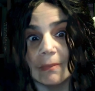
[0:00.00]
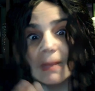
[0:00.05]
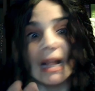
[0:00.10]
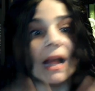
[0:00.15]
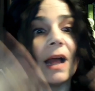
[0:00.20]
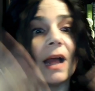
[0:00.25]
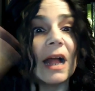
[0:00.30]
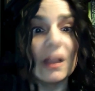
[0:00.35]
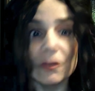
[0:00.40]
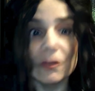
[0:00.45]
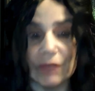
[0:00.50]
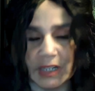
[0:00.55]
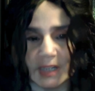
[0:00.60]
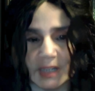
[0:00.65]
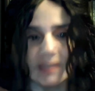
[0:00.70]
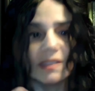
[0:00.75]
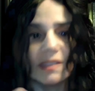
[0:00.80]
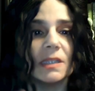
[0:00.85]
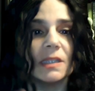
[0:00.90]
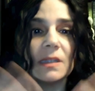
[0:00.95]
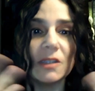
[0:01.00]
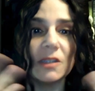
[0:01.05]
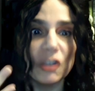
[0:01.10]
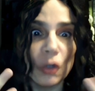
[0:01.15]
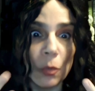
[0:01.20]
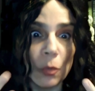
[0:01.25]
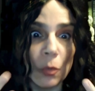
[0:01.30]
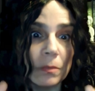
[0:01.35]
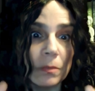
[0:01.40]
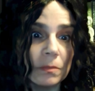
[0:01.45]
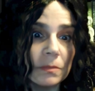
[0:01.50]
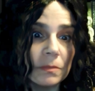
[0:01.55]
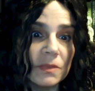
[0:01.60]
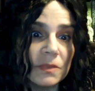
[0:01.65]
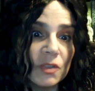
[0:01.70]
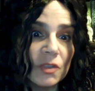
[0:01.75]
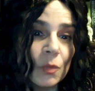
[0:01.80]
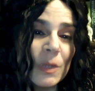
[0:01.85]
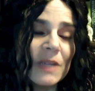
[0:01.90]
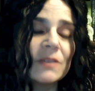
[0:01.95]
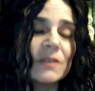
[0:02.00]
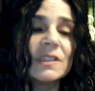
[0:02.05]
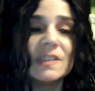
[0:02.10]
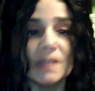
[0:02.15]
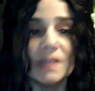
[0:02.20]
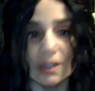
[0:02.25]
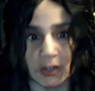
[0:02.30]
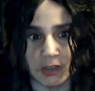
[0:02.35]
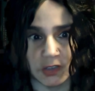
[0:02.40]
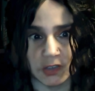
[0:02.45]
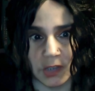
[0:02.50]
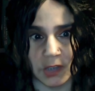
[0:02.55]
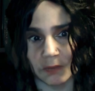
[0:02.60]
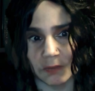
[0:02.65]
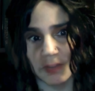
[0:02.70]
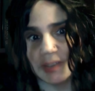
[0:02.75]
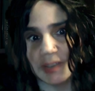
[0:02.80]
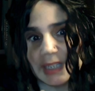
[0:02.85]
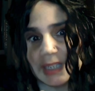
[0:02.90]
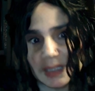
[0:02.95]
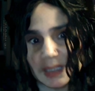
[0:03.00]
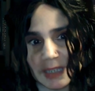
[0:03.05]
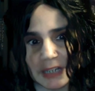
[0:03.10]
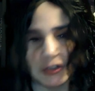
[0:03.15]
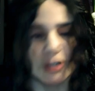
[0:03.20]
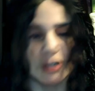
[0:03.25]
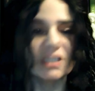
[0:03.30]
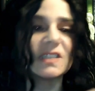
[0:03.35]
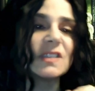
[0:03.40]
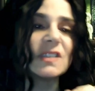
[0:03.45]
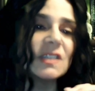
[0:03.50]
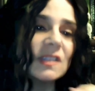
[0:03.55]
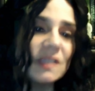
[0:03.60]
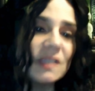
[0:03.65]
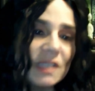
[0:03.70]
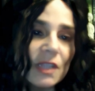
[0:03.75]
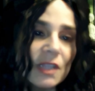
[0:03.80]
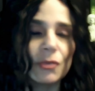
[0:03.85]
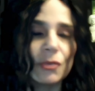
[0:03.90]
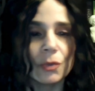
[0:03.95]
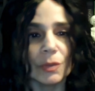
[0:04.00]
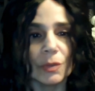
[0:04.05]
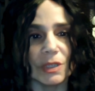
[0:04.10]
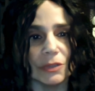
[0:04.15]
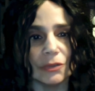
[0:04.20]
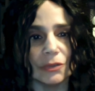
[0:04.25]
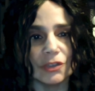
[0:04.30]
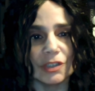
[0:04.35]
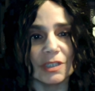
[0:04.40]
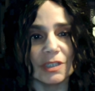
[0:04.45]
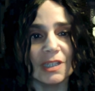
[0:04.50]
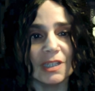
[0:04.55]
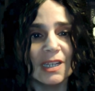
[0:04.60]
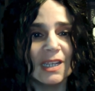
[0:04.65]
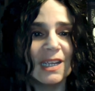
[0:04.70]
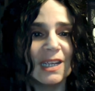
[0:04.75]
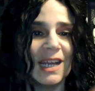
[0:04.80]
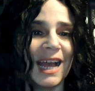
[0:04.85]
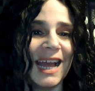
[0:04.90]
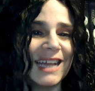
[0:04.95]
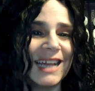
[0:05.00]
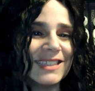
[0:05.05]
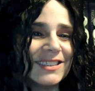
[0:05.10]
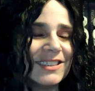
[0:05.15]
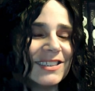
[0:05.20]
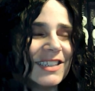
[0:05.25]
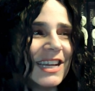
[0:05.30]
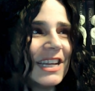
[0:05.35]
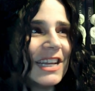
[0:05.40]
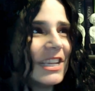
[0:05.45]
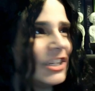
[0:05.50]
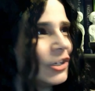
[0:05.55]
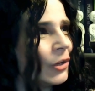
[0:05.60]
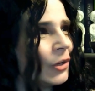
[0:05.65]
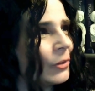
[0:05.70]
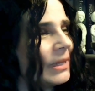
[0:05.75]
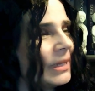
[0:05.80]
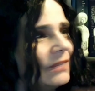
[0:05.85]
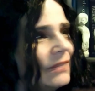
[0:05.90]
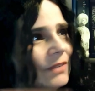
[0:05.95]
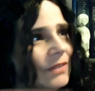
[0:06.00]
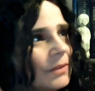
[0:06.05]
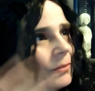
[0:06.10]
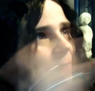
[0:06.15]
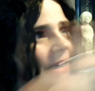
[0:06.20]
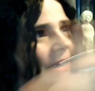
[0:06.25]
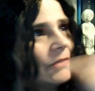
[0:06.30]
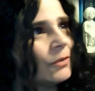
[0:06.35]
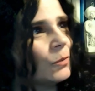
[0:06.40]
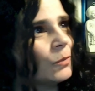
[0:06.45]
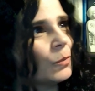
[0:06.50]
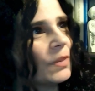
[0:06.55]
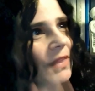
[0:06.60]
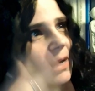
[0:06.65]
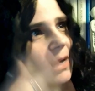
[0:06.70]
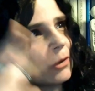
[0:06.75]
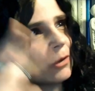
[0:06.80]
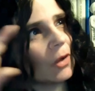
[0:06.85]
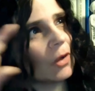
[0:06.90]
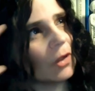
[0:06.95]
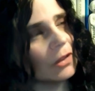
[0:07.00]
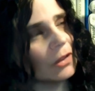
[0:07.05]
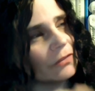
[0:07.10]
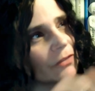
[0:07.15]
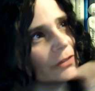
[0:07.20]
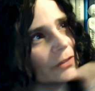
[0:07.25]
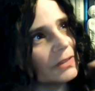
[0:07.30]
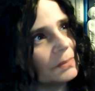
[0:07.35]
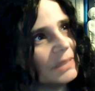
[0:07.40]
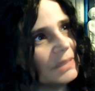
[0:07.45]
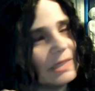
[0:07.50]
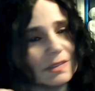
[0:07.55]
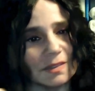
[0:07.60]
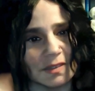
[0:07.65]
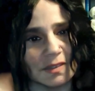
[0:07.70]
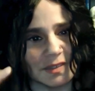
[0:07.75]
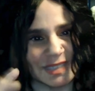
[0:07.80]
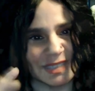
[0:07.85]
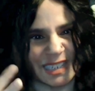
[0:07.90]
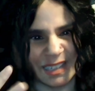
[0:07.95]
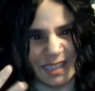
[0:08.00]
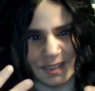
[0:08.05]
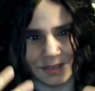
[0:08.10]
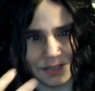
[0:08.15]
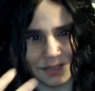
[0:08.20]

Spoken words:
elevate us, and, so we can seek our sovereignty in that darkness, to see through illusion. And, even without all of those pieces that,